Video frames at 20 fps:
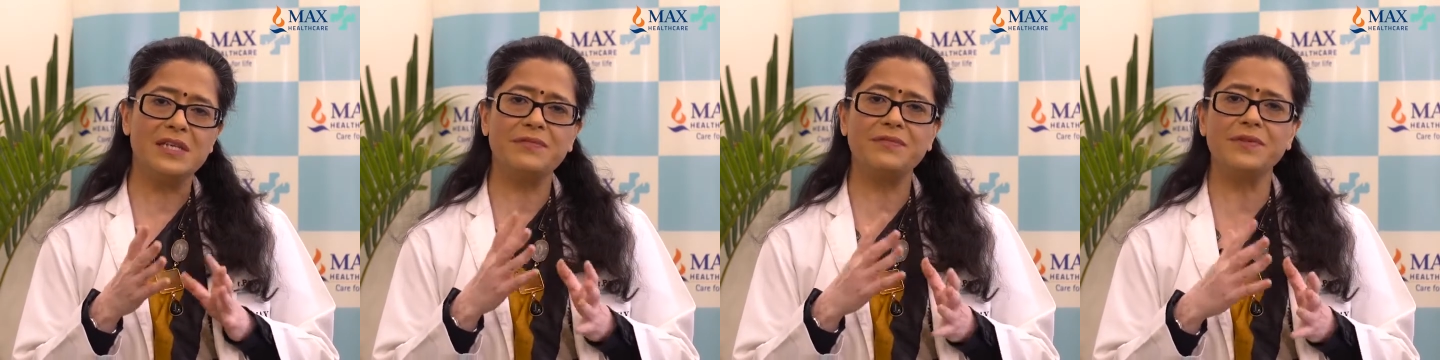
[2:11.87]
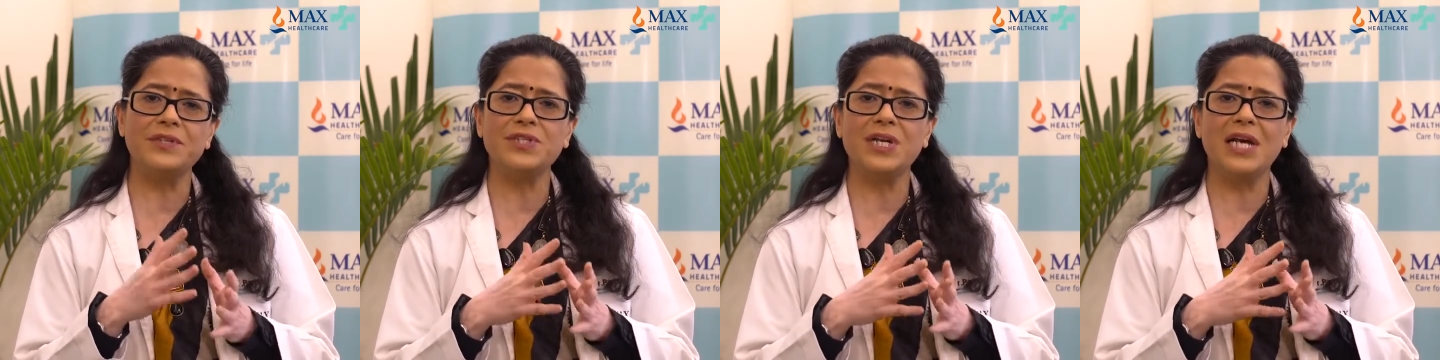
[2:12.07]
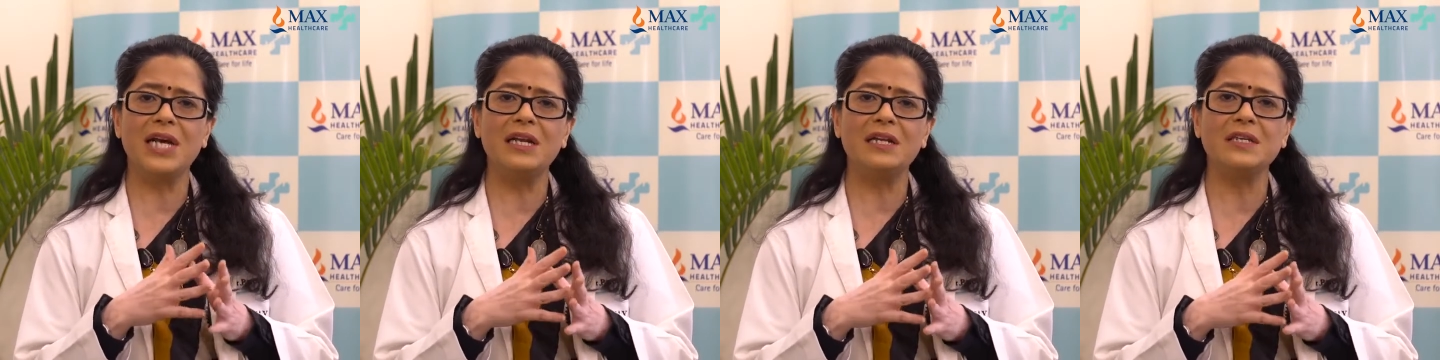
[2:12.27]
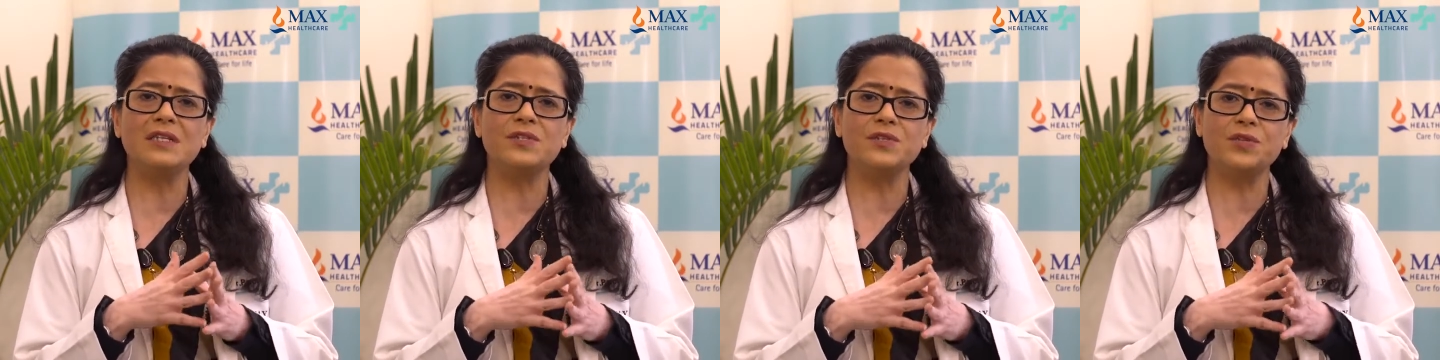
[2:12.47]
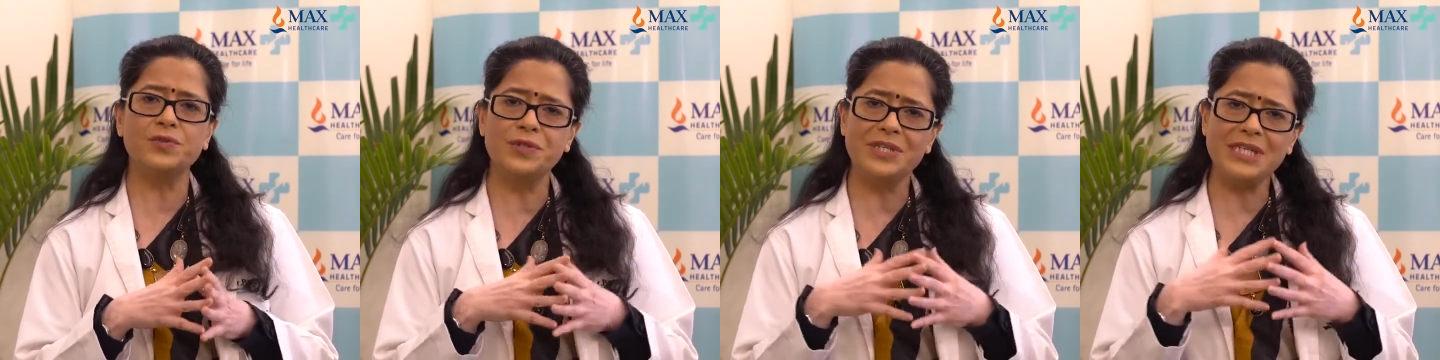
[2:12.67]
if a child
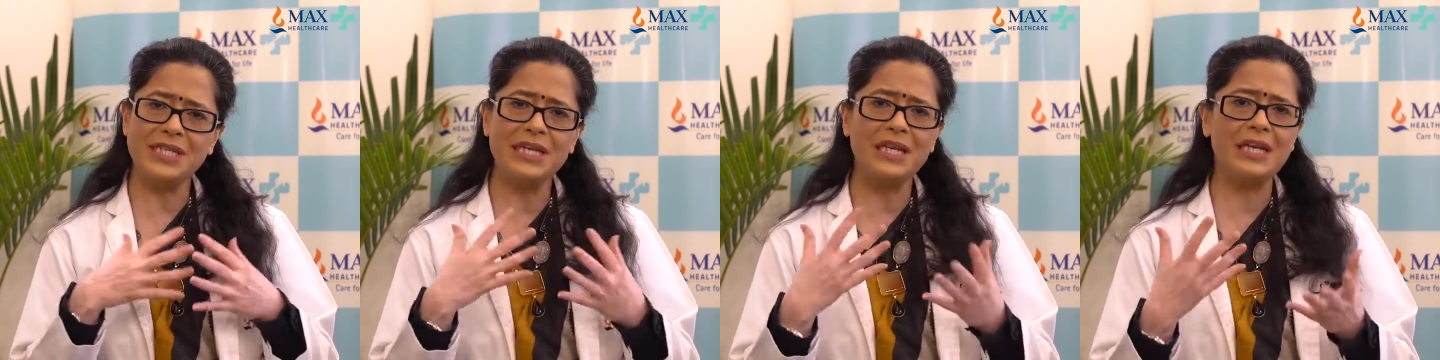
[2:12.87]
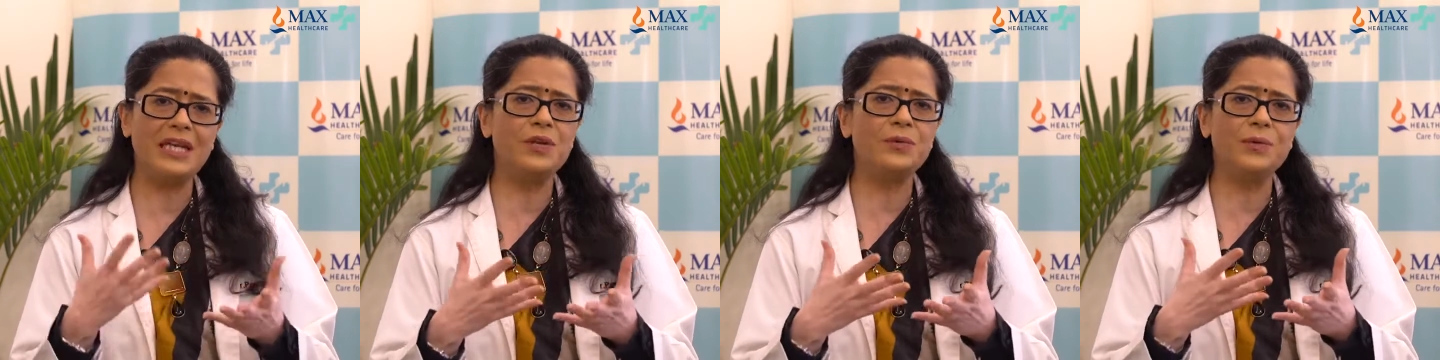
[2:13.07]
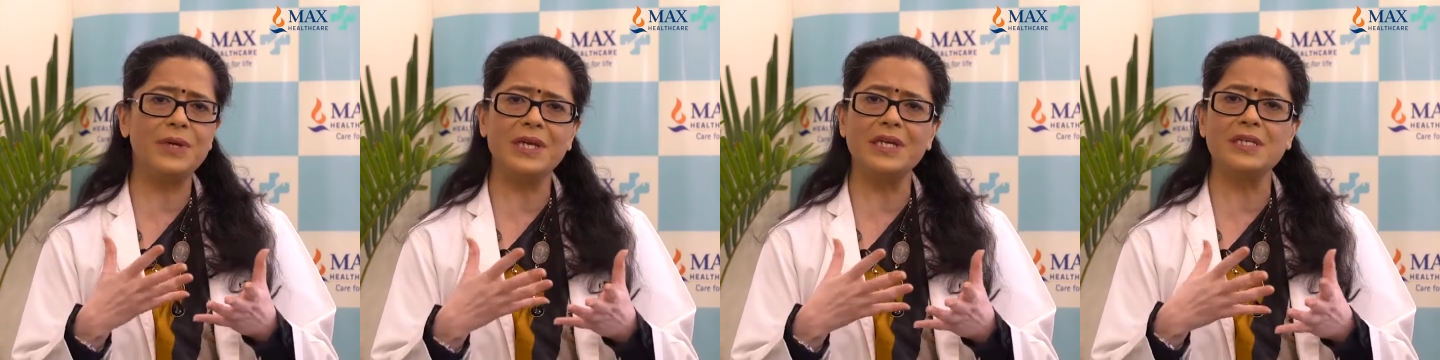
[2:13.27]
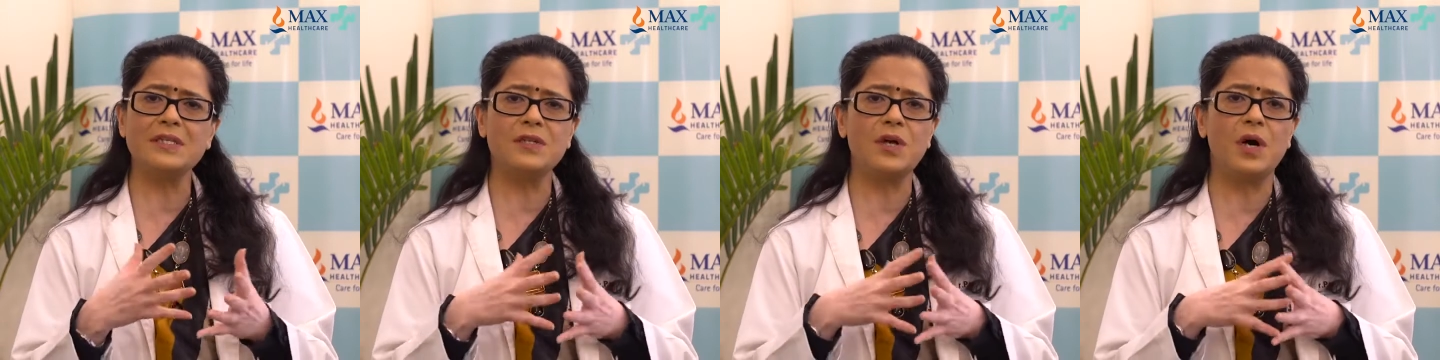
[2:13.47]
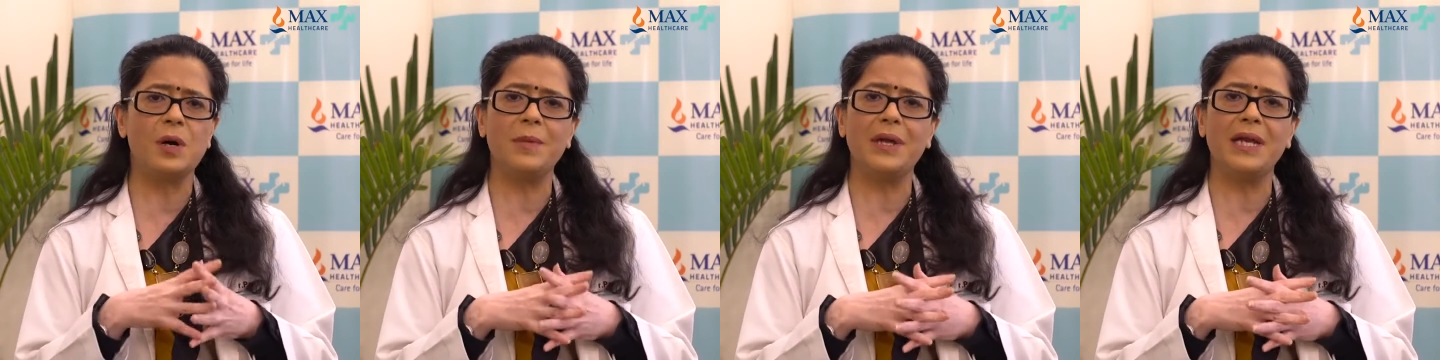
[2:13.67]
is routinely doing his
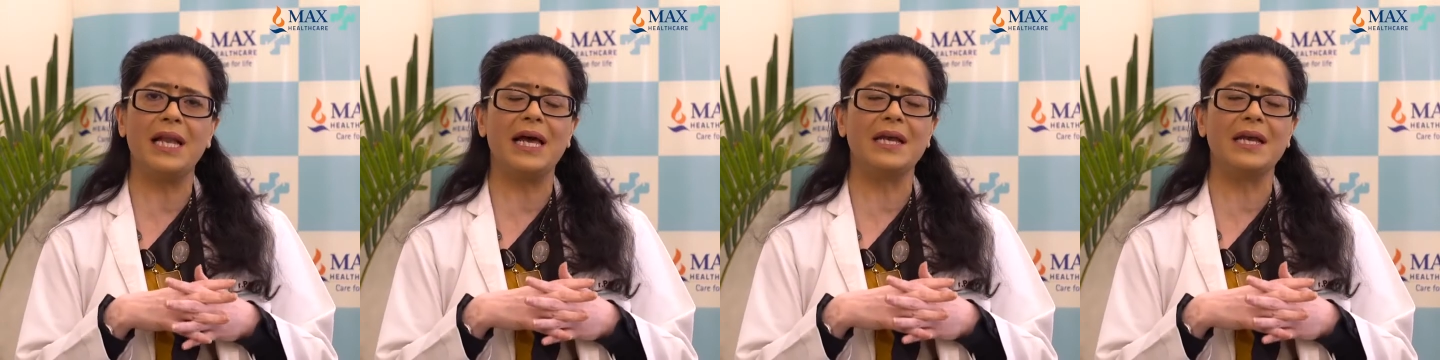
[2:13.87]
normal